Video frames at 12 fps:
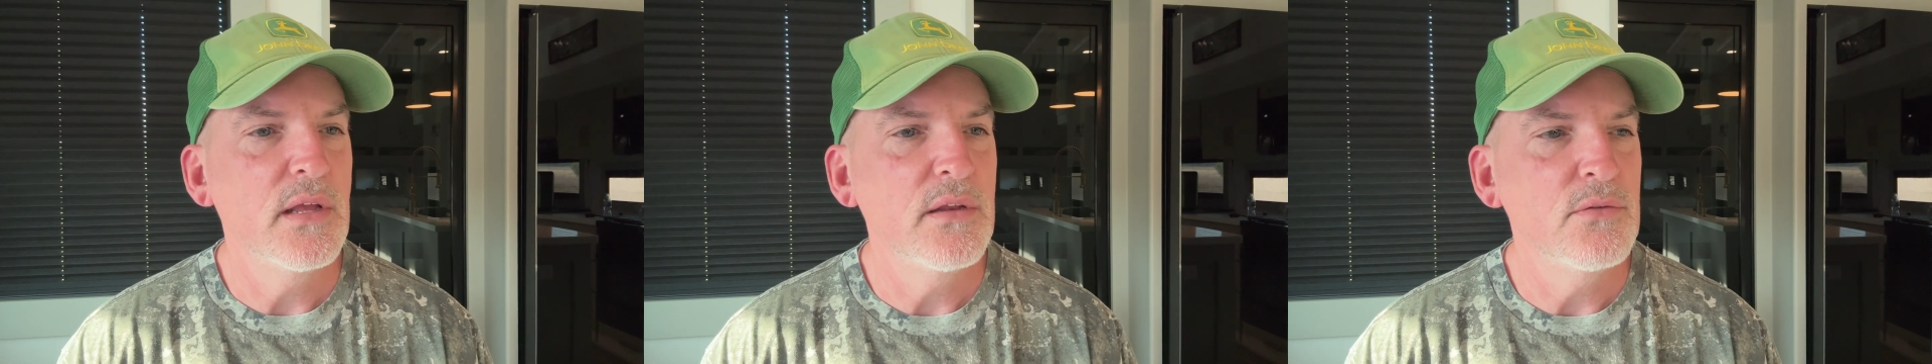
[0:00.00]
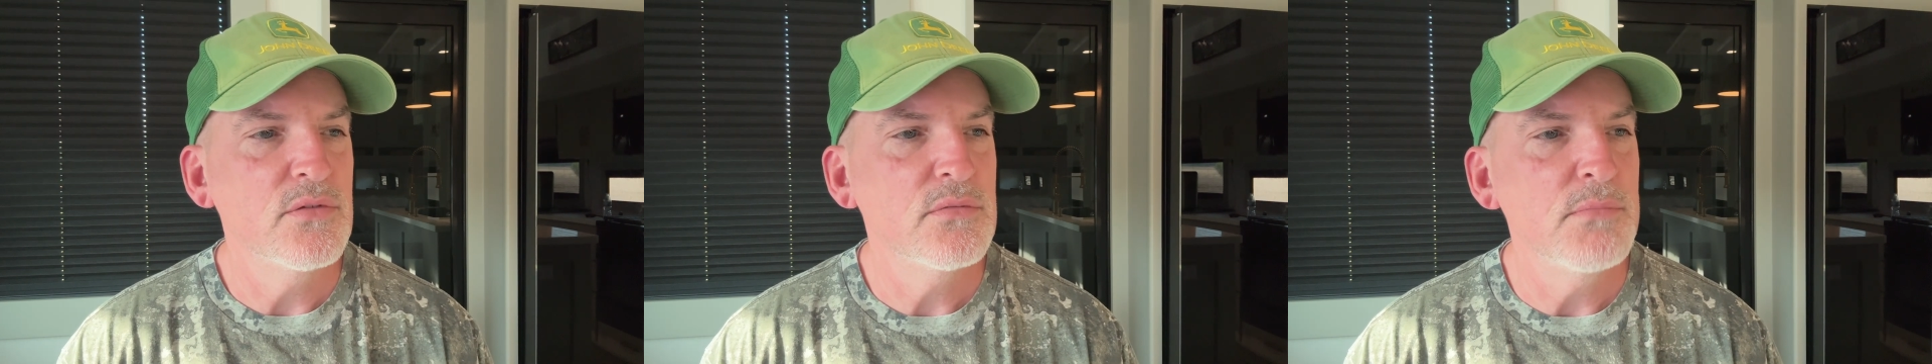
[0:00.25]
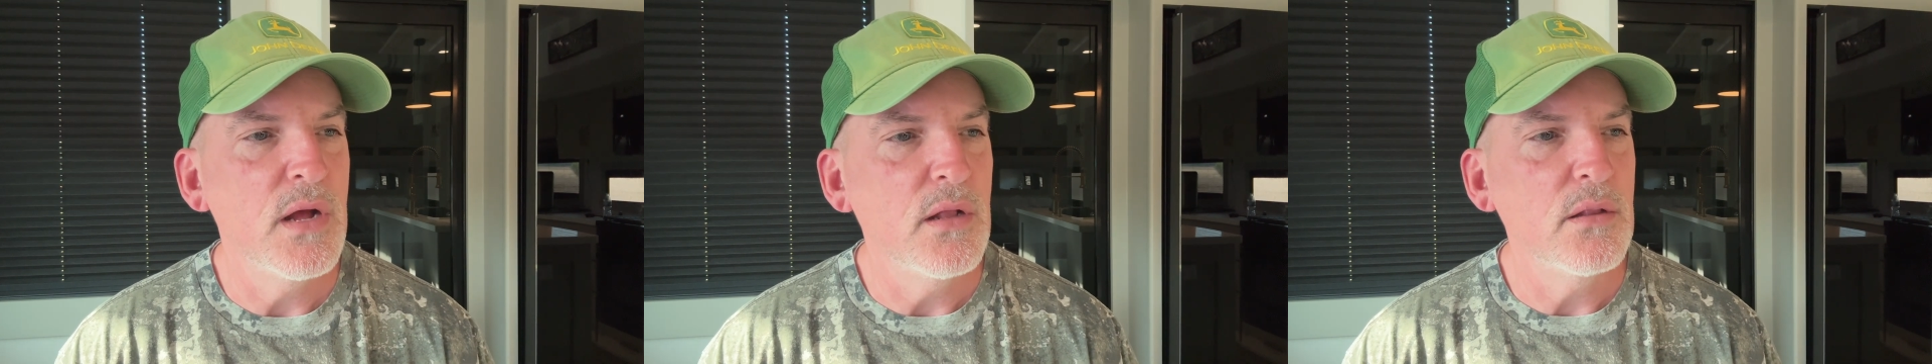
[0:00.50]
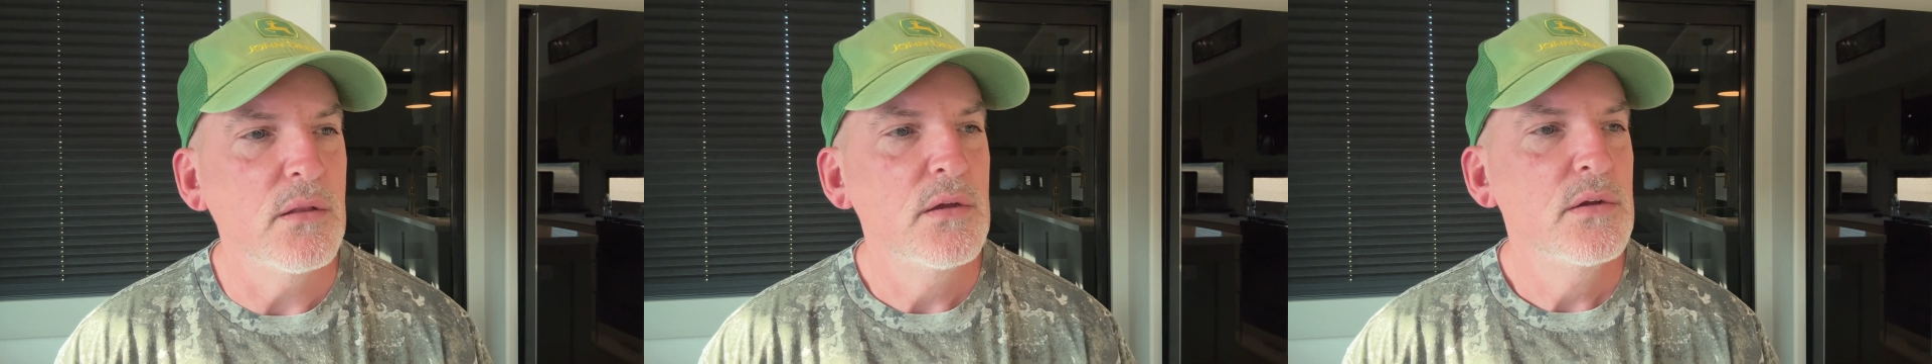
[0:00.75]
new
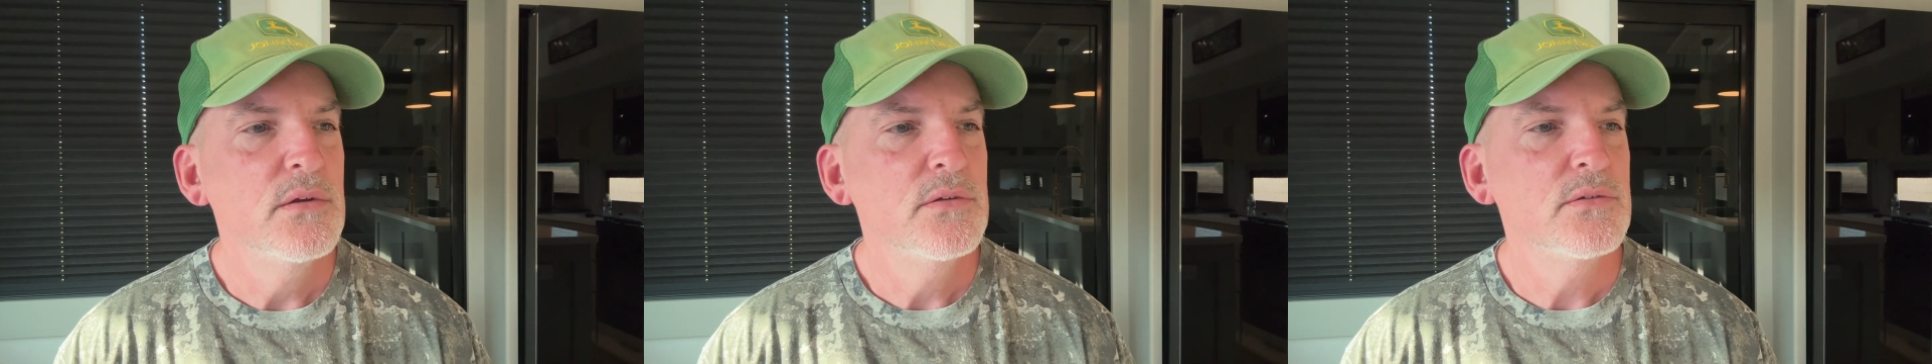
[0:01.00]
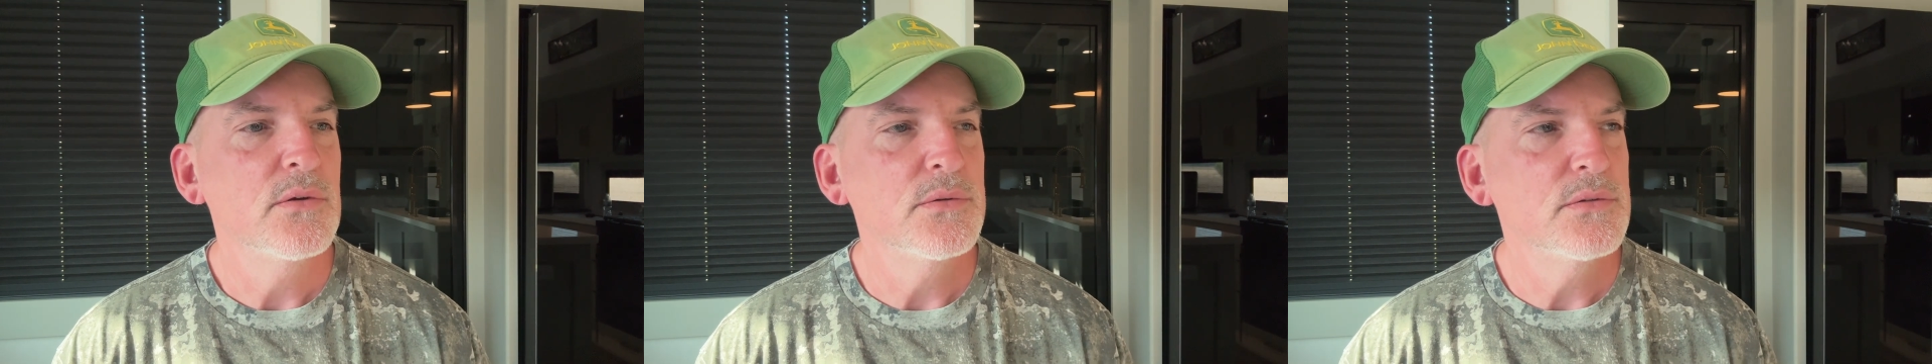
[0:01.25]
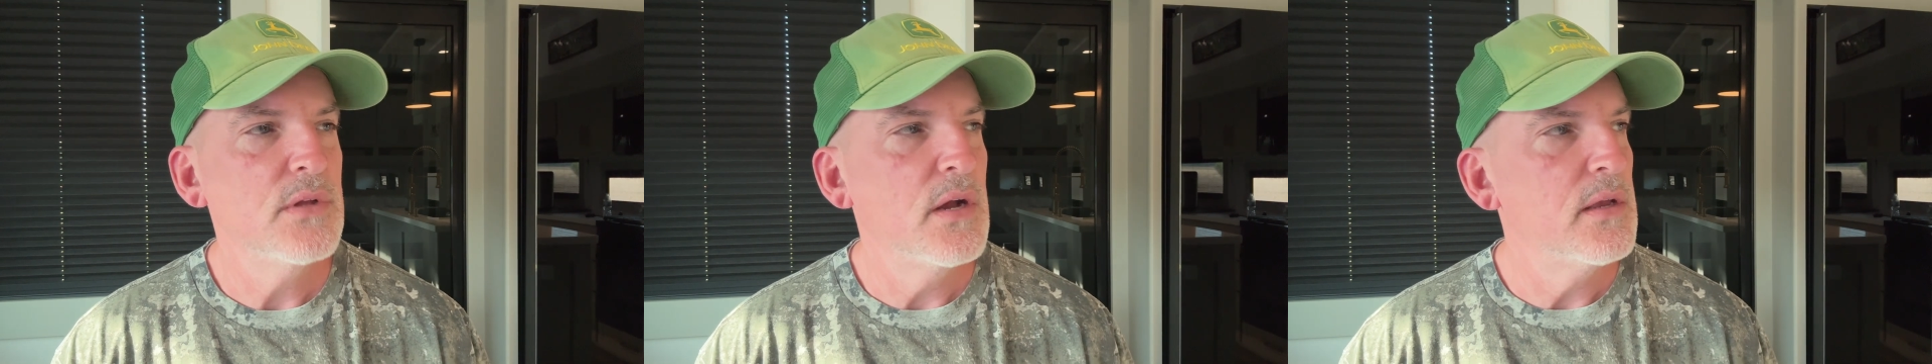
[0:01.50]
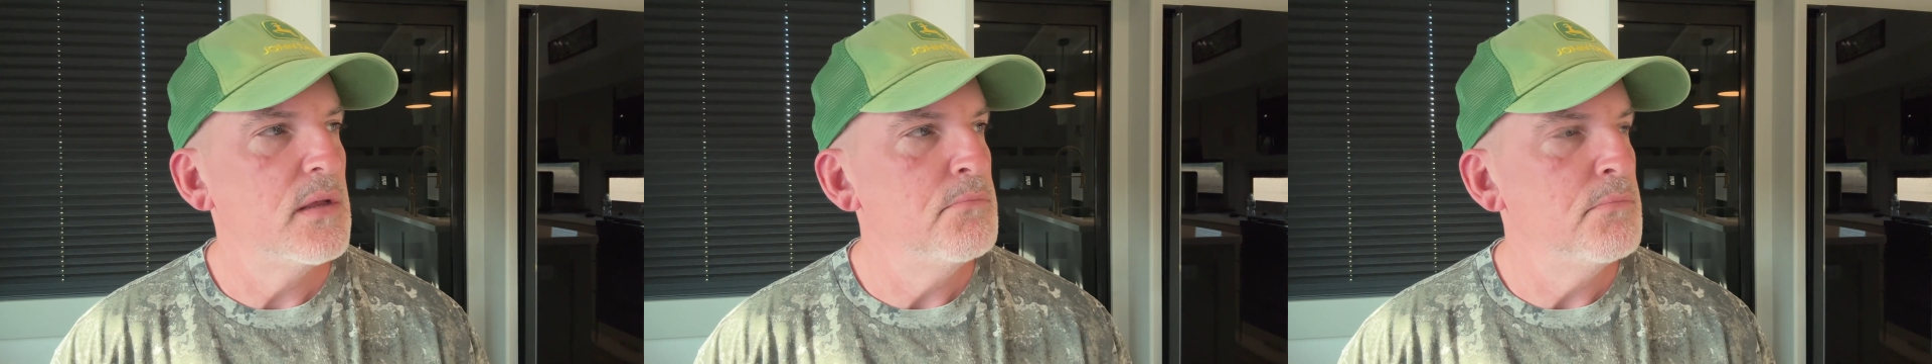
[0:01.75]
smell, so it's
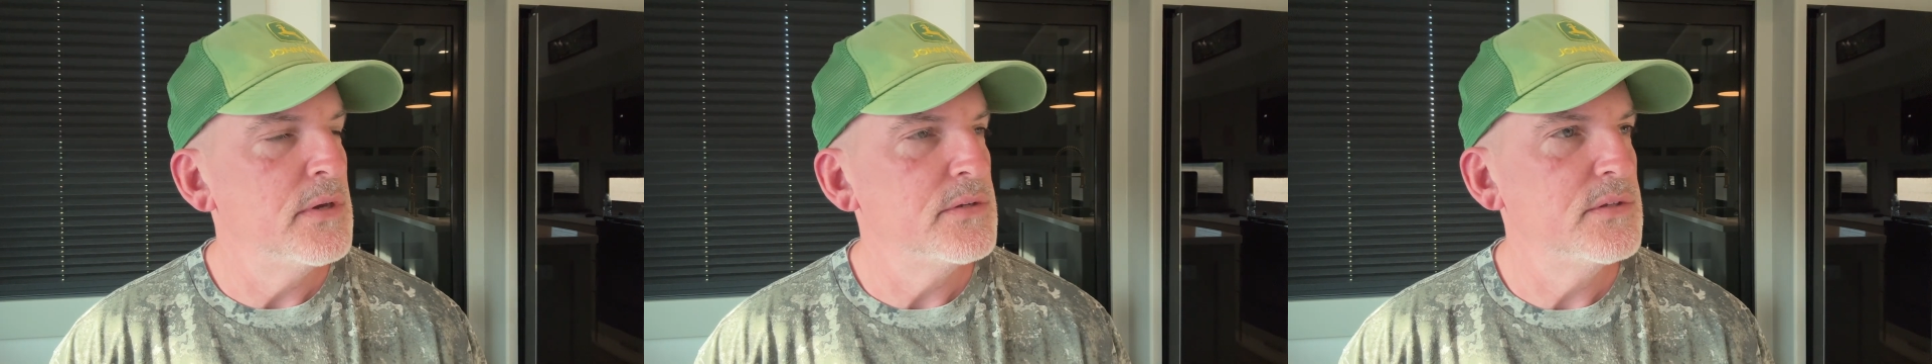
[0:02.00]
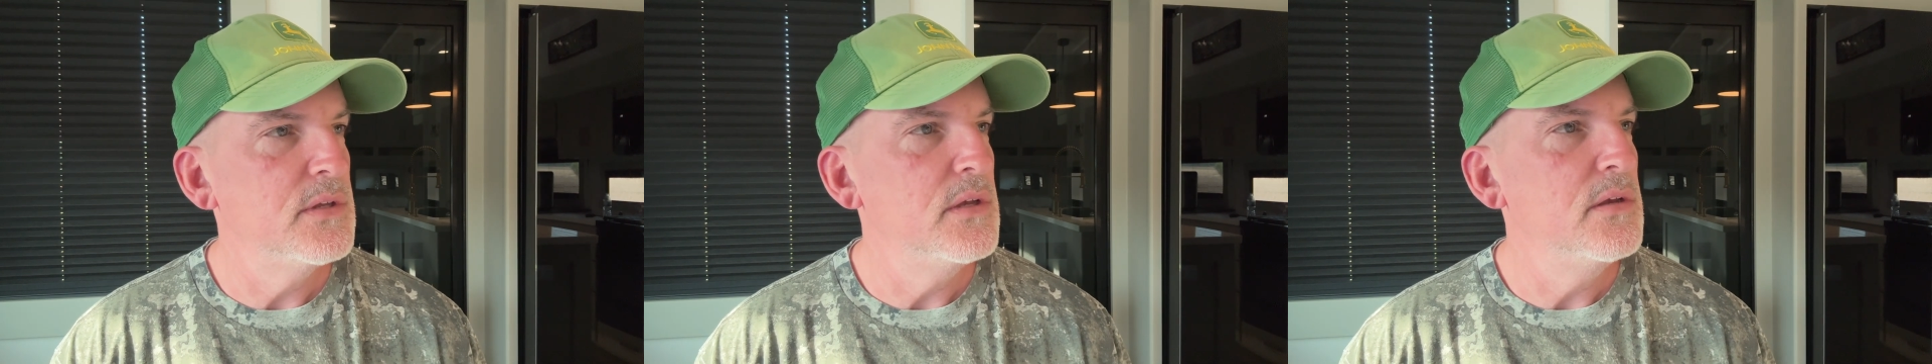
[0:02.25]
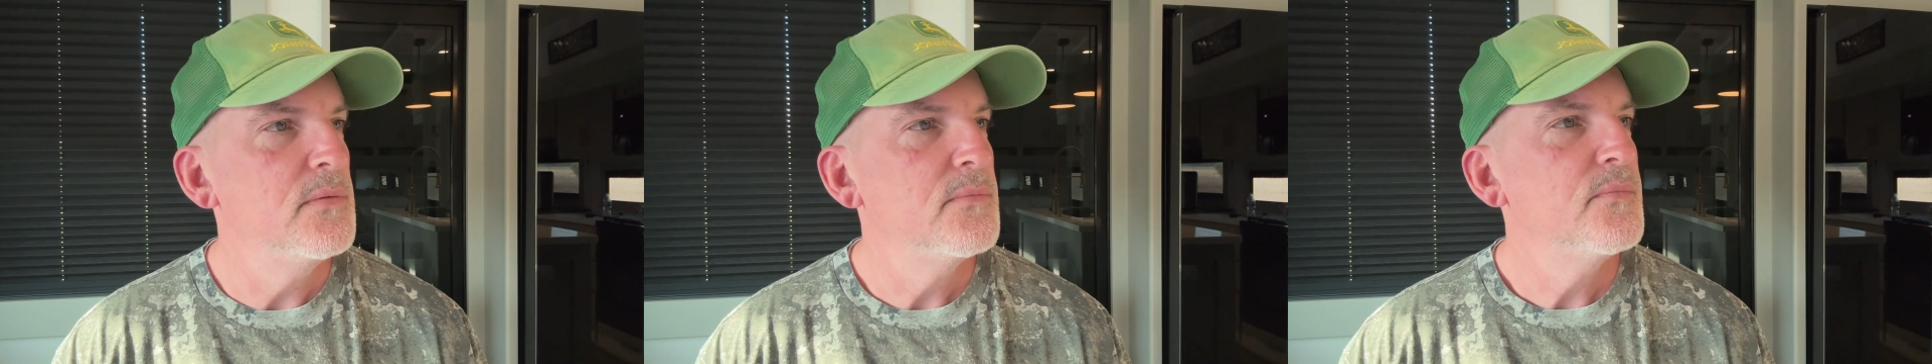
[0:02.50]
not getting musty.